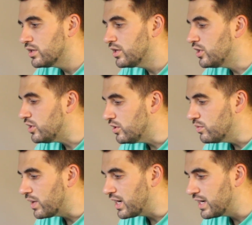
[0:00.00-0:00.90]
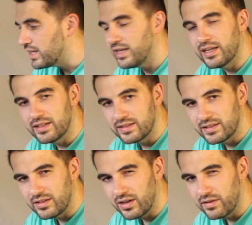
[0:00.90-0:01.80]
UI kit
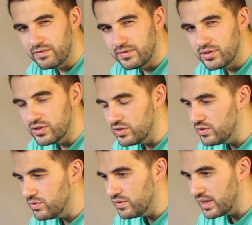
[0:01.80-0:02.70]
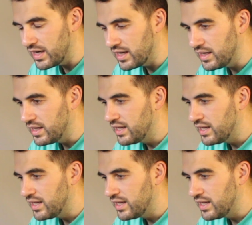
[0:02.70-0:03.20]
stuff to do that,